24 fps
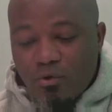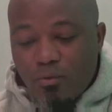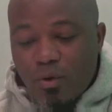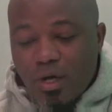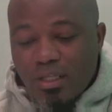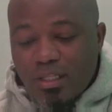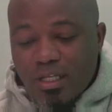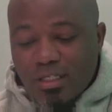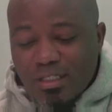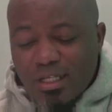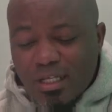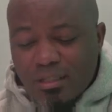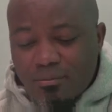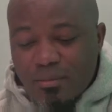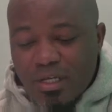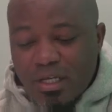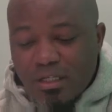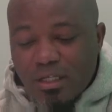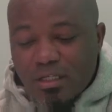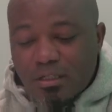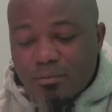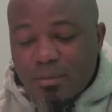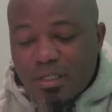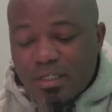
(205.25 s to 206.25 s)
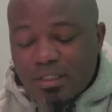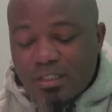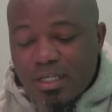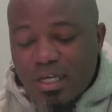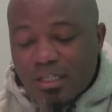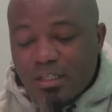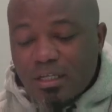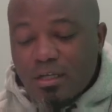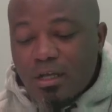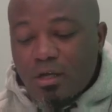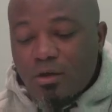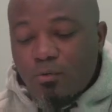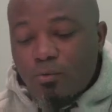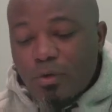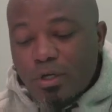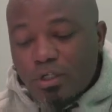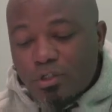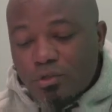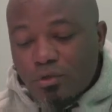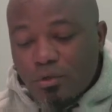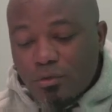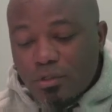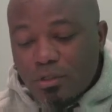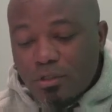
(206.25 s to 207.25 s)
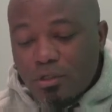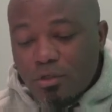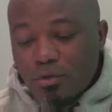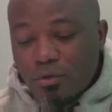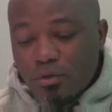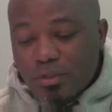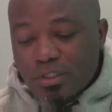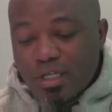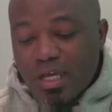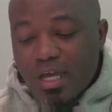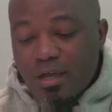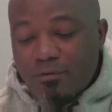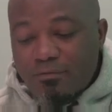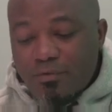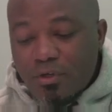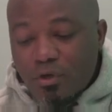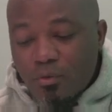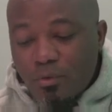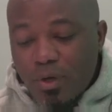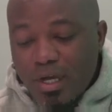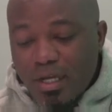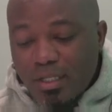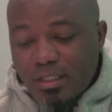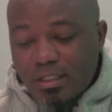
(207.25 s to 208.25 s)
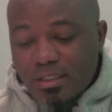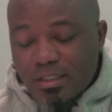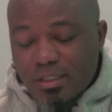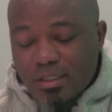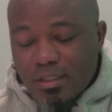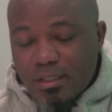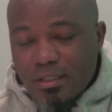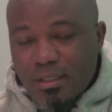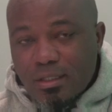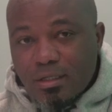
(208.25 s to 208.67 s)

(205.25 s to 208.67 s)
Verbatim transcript: What does that mean? It means that we should use a few words